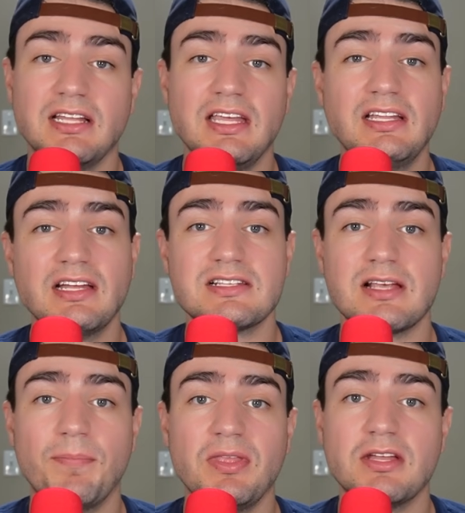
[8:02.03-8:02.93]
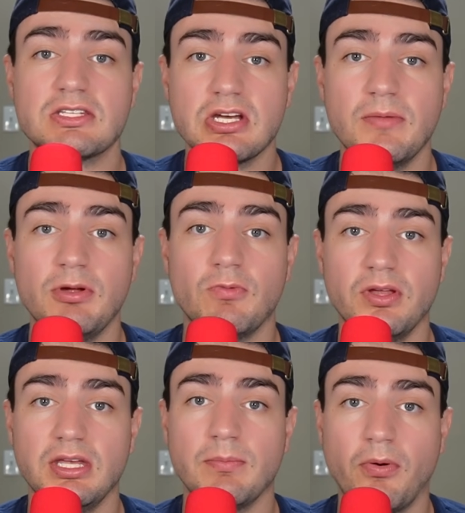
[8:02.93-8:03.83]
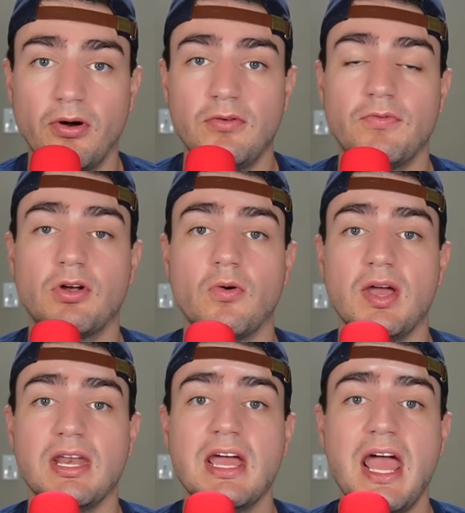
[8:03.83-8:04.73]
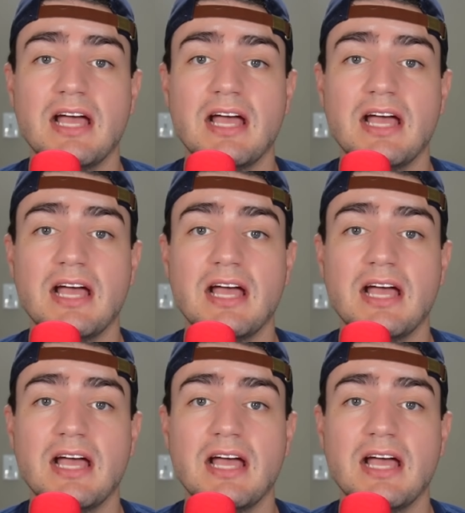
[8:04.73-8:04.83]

I think that's something that's going to be really important for Quinn